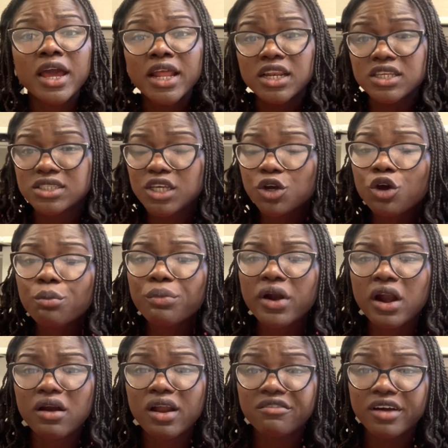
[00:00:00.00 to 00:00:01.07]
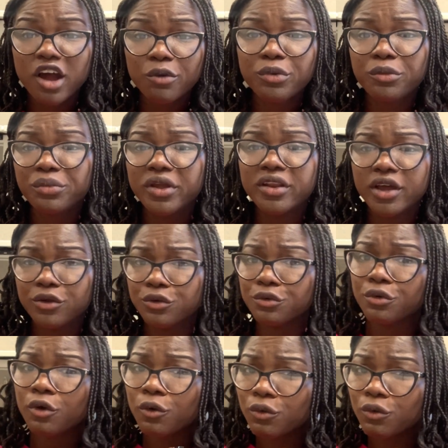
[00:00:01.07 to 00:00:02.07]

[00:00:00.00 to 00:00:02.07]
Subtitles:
The second paragraph, how prepared are you?